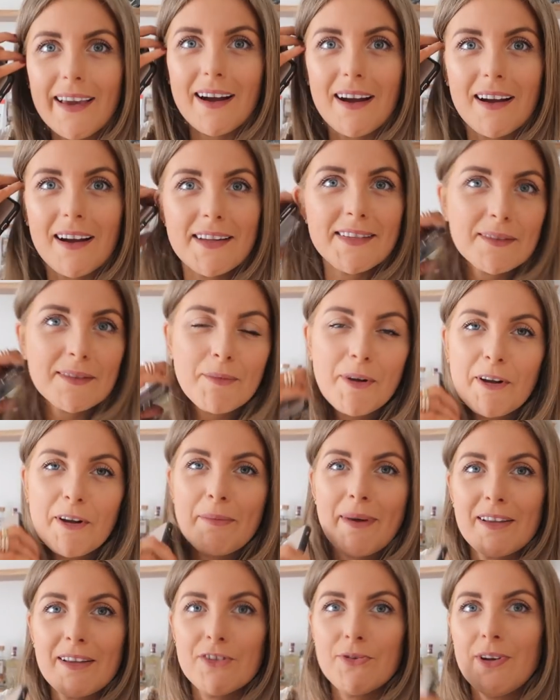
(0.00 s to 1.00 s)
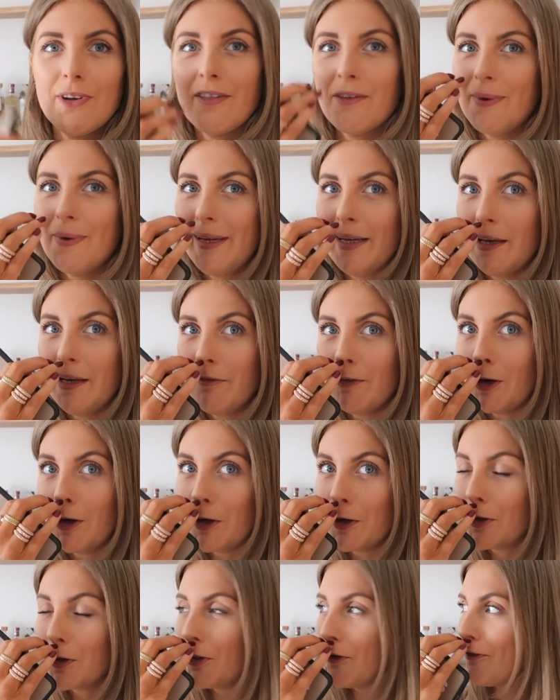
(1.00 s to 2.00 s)
guys, and welcome back to another weekly
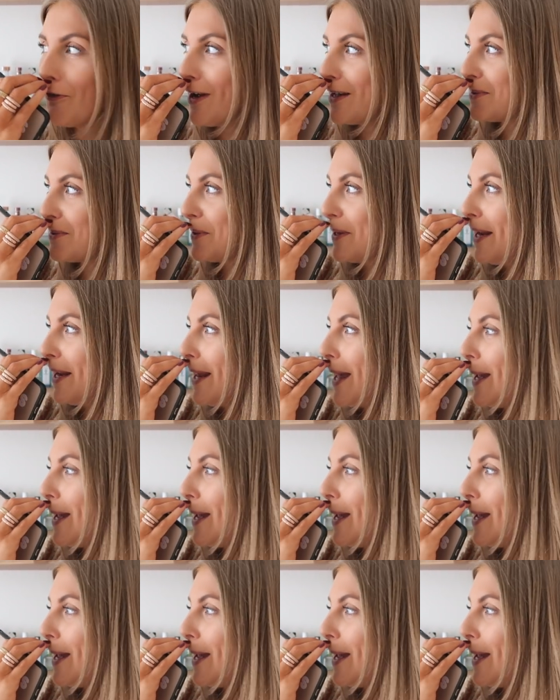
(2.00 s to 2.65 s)
vlog, the first one in